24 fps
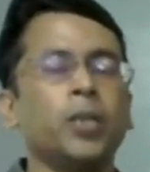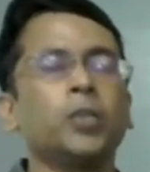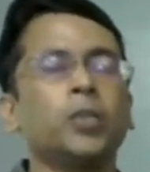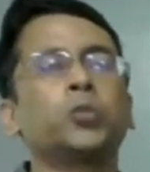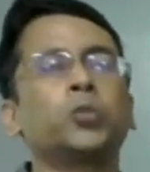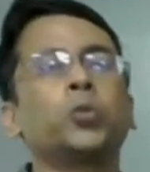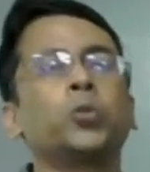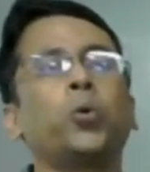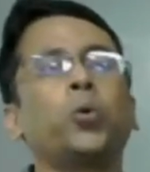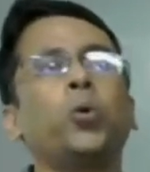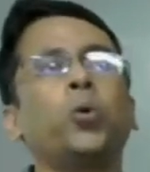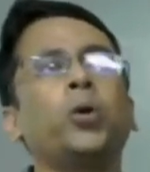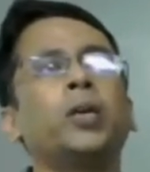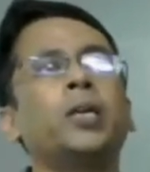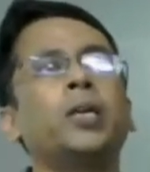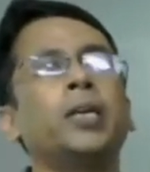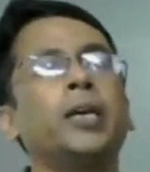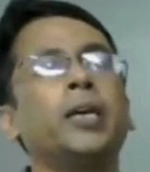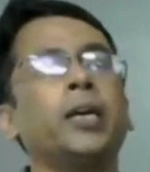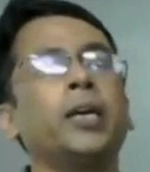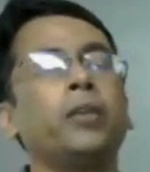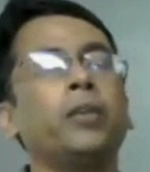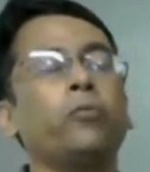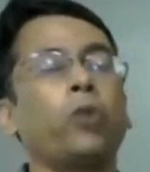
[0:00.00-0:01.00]
So
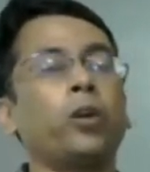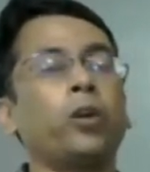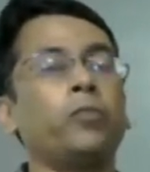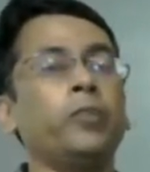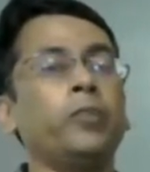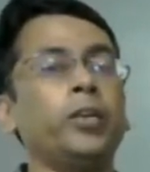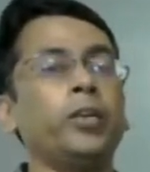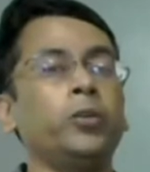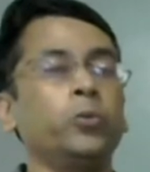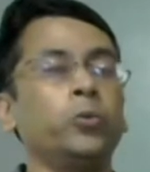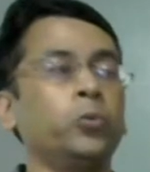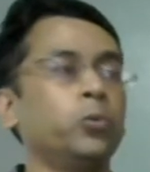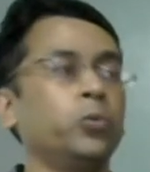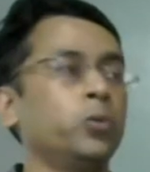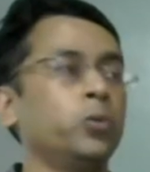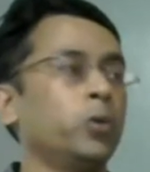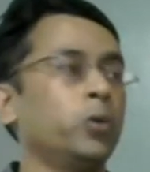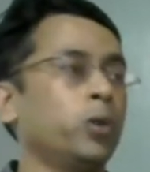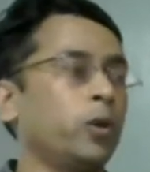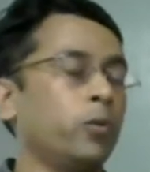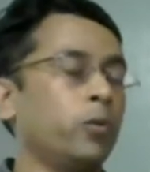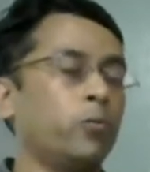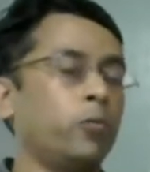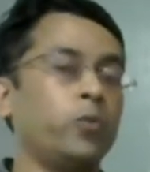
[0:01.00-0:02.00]
here what we do,
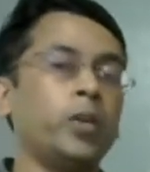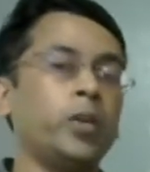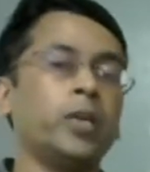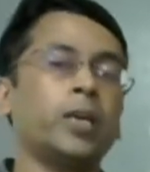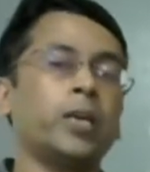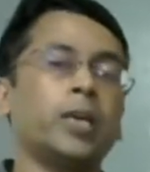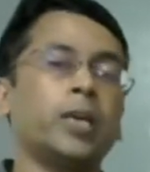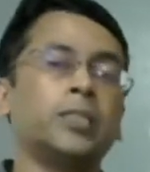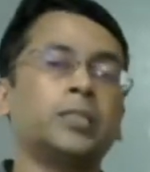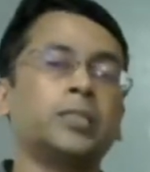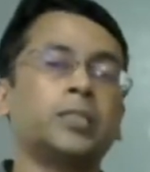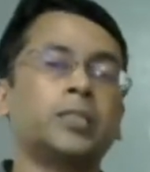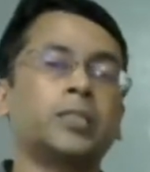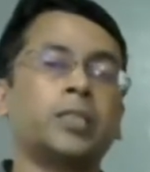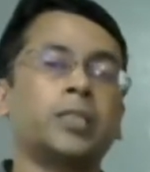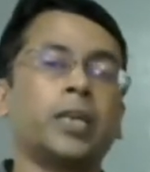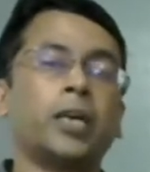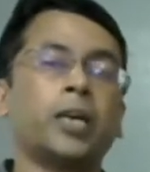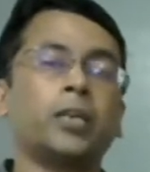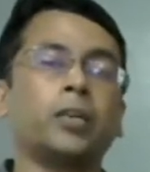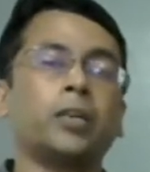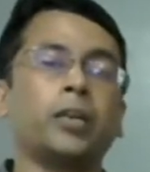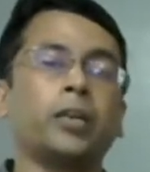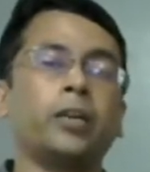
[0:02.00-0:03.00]
we
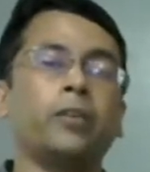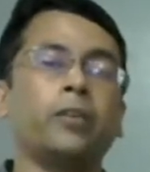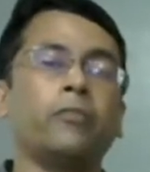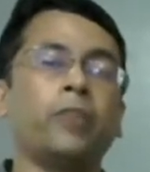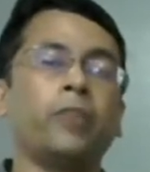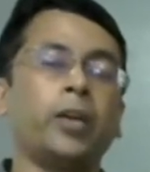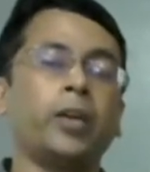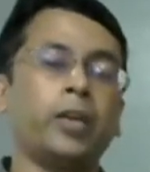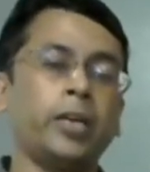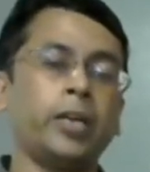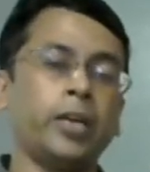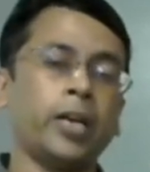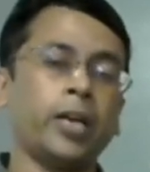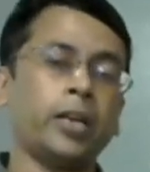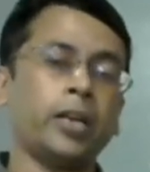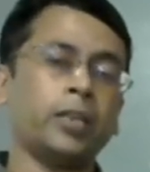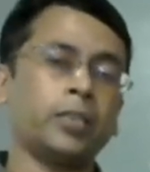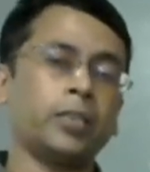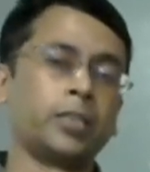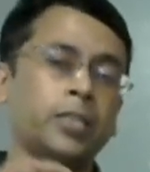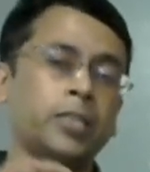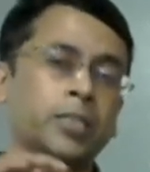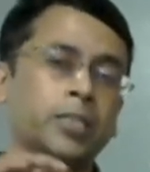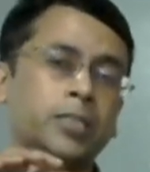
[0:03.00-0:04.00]
construct here
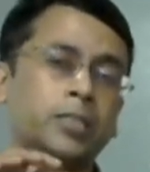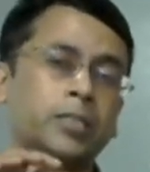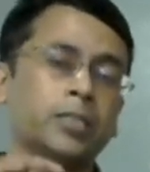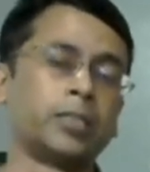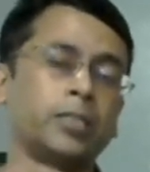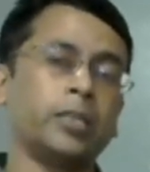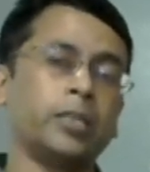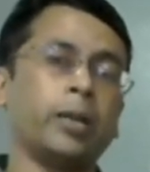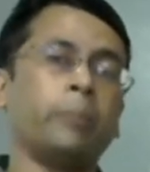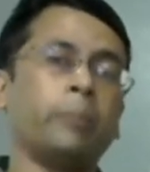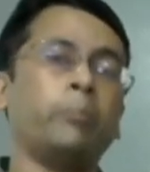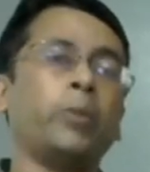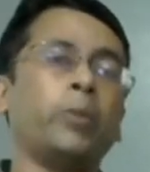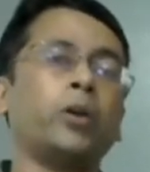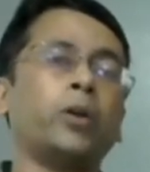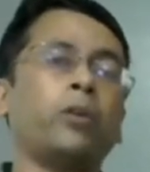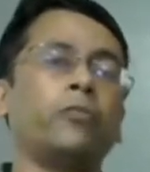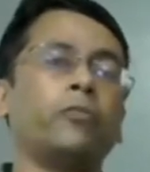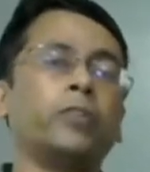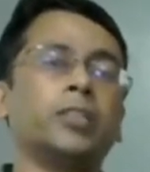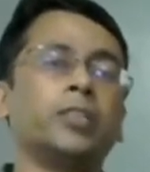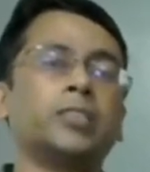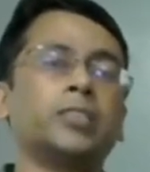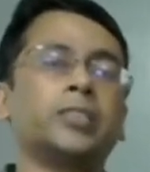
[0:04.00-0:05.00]
this number
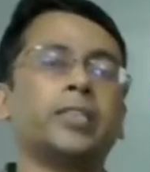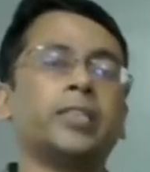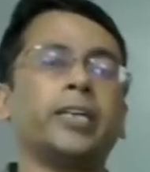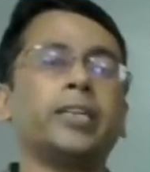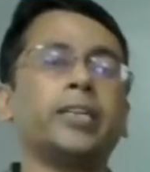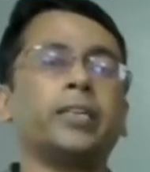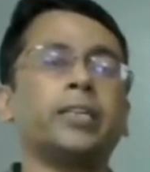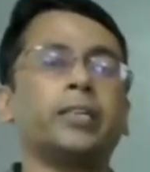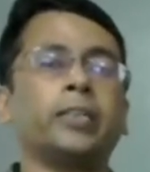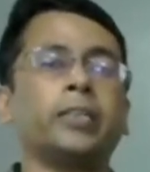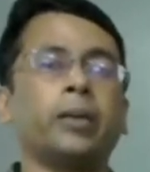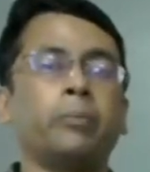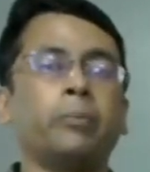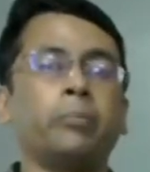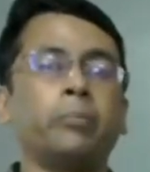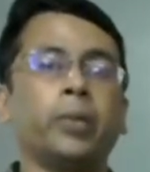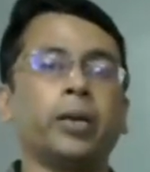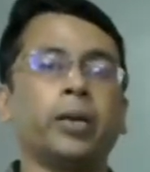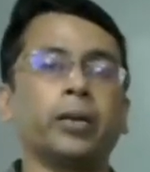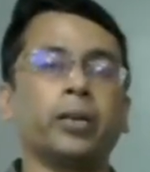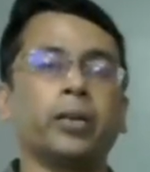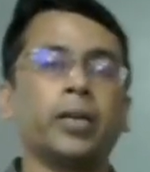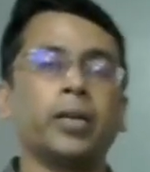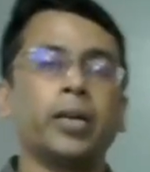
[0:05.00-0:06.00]
of distinct
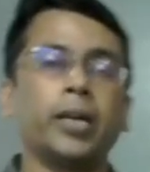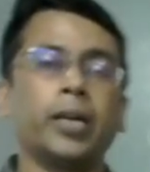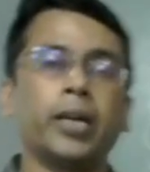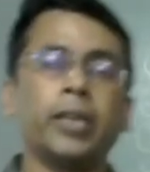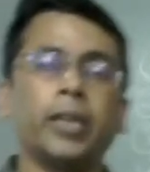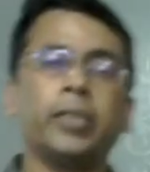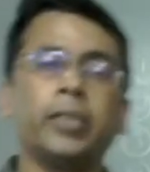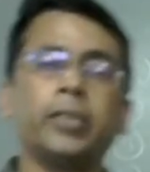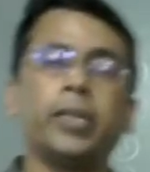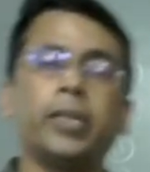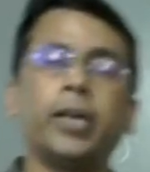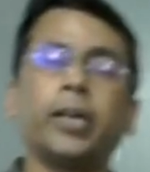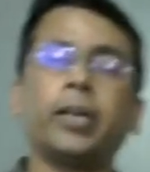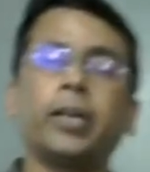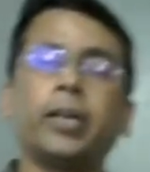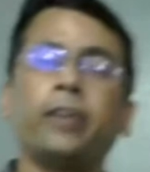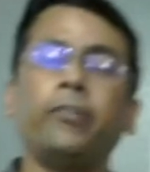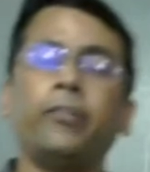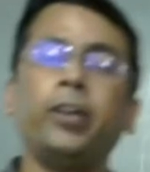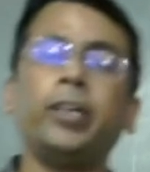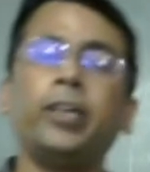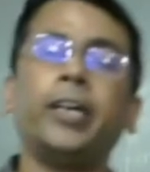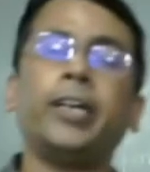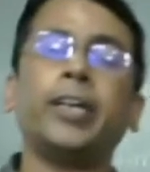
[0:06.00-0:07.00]
number in the
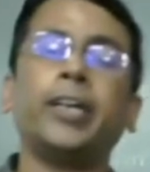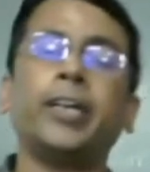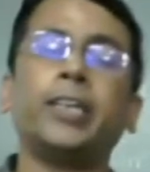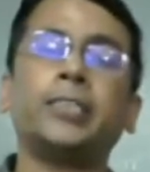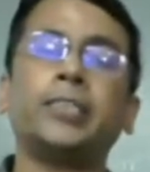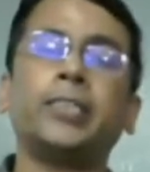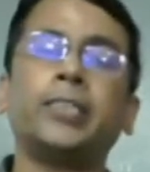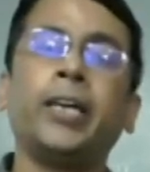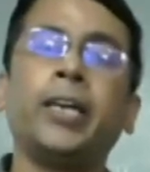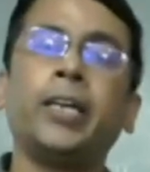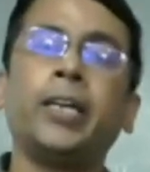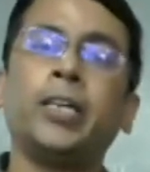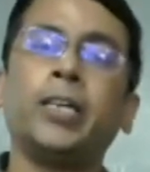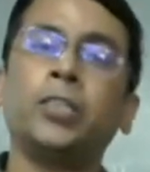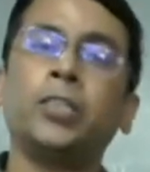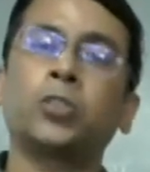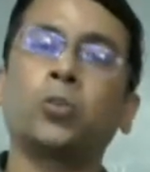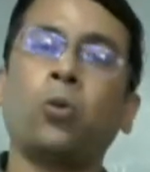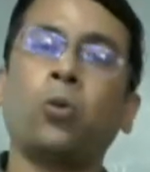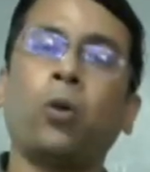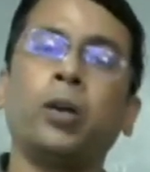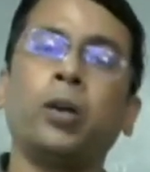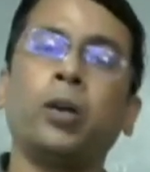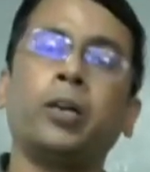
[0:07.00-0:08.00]
given data set is
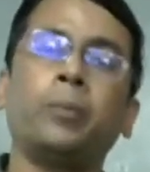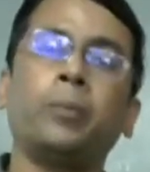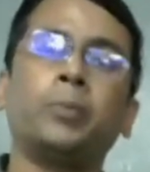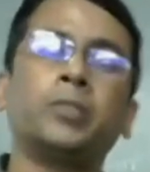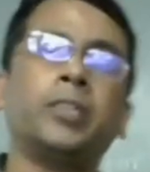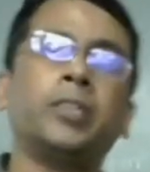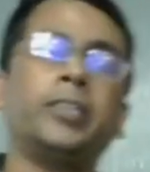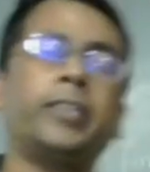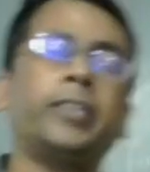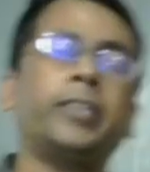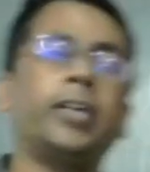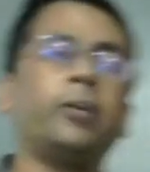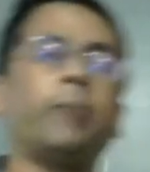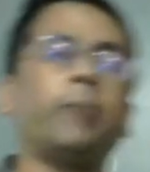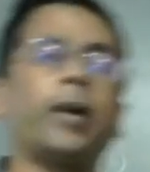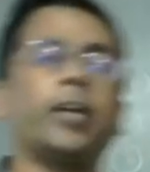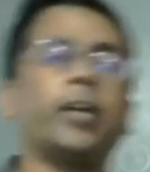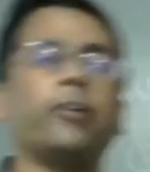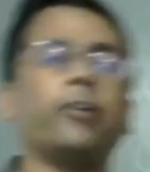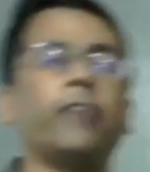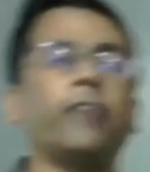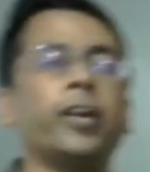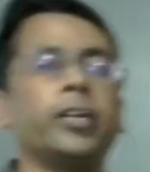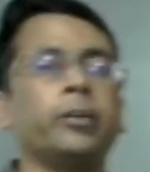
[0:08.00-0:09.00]
represented by
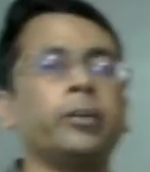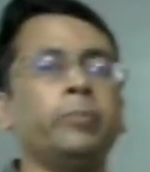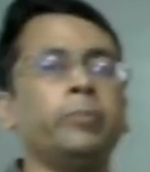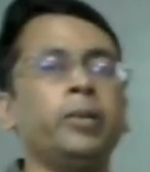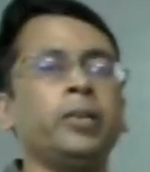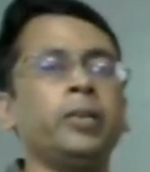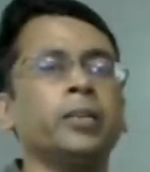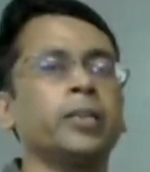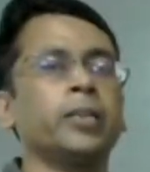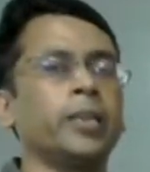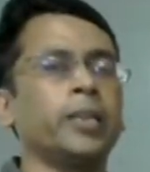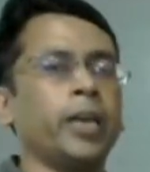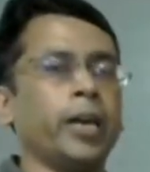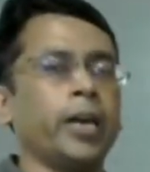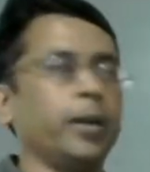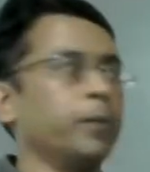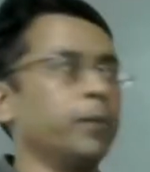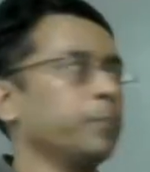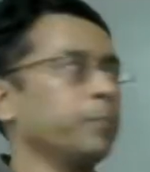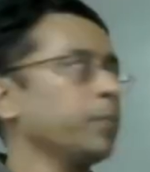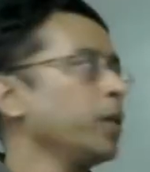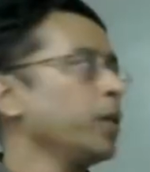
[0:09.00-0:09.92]
a variable k.